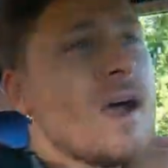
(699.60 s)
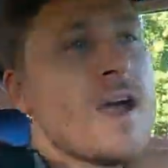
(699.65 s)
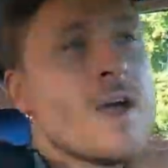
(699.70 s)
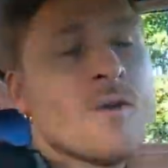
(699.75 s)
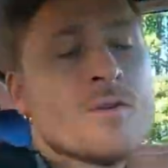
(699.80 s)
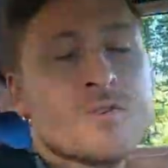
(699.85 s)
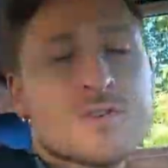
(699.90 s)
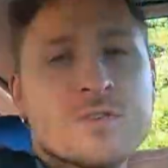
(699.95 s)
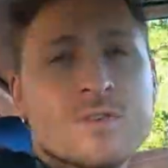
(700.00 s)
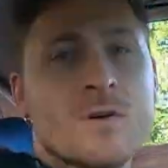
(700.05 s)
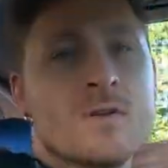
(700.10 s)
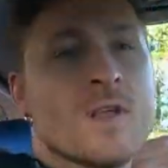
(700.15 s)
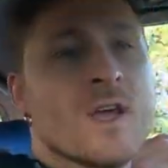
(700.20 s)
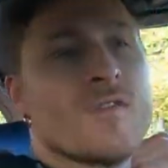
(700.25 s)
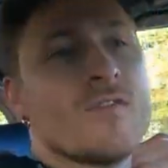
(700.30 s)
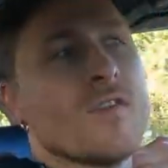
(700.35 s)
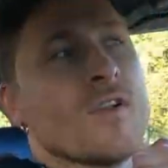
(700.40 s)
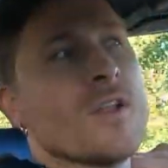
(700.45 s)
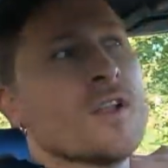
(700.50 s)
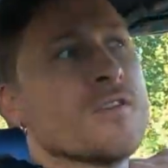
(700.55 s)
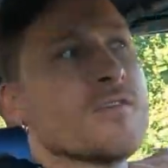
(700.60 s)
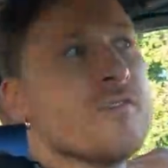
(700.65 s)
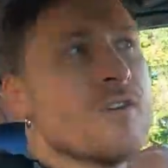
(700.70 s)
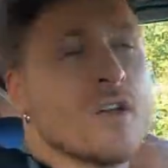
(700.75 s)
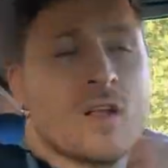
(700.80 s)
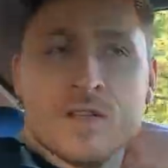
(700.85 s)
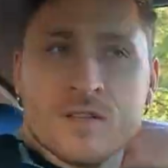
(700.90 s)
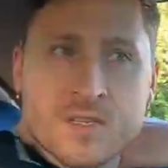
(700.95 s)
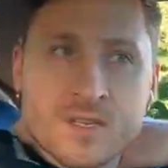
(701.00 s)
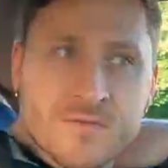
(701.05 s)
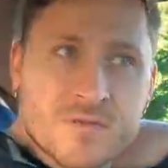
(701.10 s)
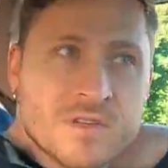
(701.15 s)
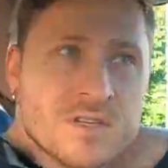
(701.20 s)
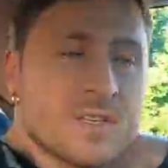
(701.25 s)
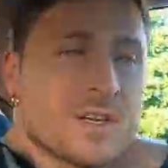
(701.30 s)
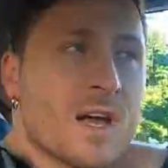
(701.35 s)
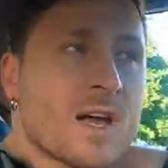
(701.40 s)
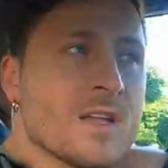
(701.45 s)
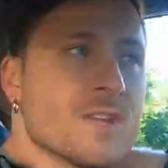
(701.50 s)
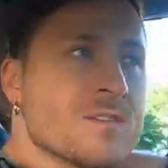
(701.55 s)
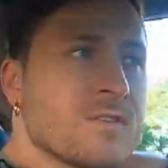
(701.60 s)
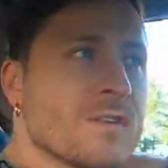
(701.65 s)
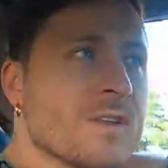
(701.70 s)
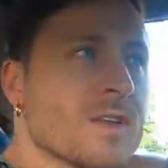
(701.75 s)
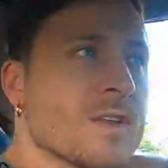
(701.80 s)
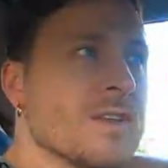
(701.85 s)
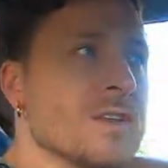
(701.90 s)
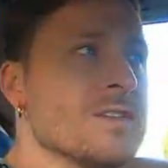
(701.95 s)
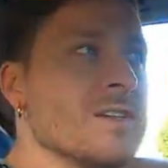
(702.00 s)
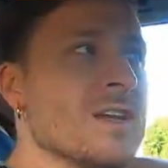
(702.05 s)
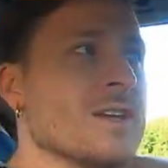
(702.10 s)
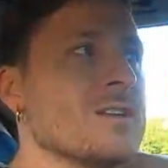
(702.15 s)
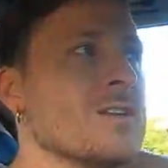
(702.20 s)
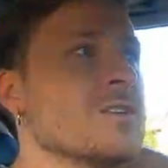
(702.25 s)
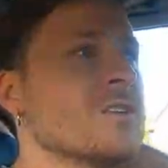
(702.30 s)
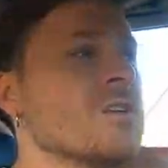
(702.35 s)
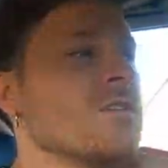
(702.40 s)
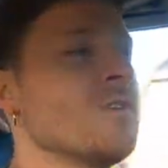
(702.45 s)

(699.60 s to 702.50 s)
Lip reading: also don't have a lot of knowledge of these Kiatronic injections.